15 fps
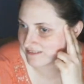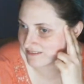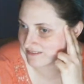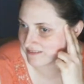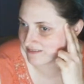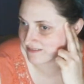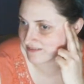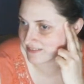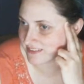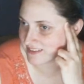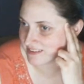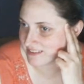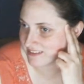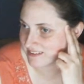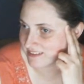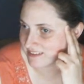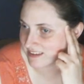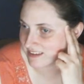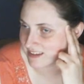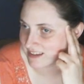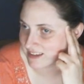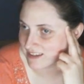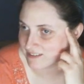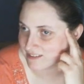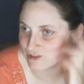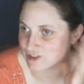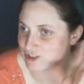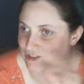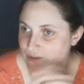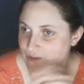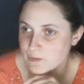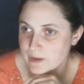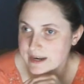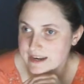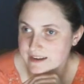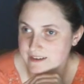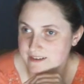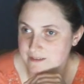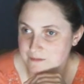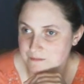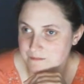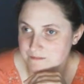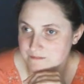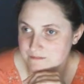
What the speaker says: it was just a random